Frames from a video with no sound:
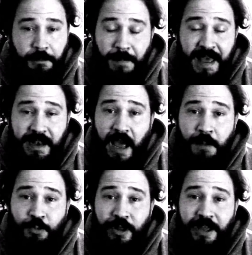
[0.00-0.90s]
Man,
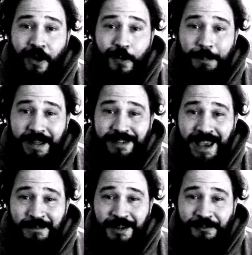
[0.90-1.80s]
I'm really hoping
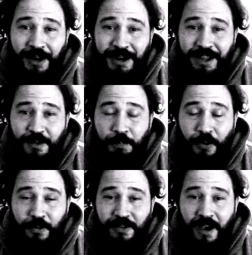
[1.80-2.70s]
Sammy Vargas
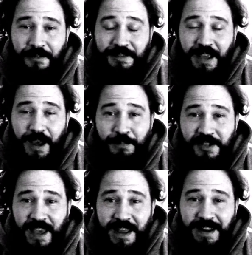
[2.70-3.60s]
pulls off the
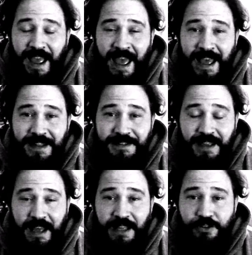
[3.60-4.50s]
upset and
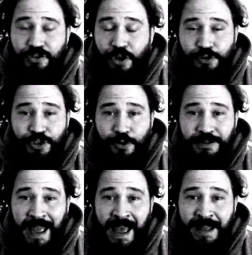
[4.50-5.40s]
uh, Jojo
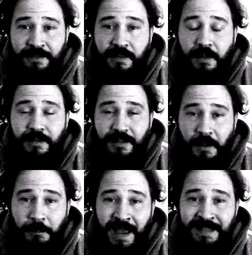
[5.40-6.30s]
Dan
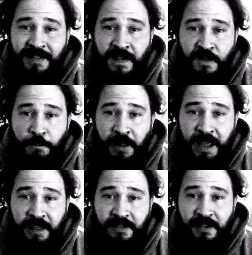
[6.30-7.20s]
cements his
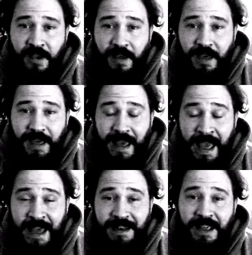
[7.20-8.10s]
place
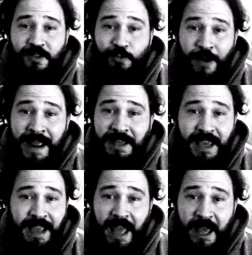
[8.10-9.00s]
and his
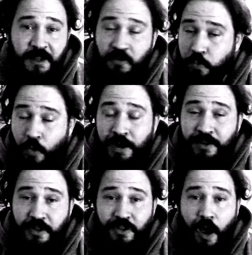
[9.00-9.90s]
ranking as one
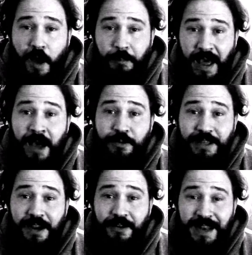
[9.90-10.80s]
of the top out
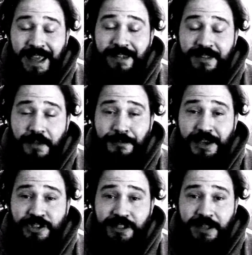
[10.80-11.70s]
there in his
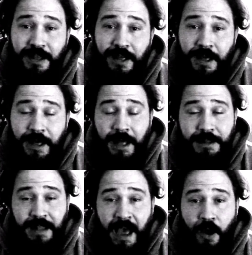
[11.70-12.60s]
division.
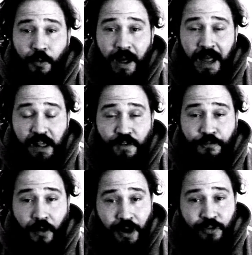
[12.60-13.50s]
Now, as
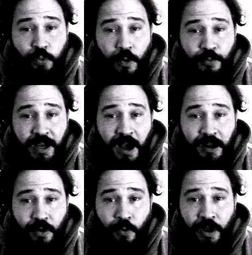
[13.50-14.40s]
far as what we
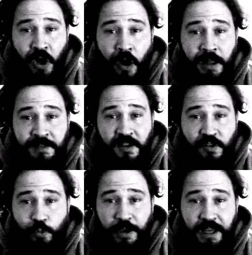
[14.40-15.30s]
got going on this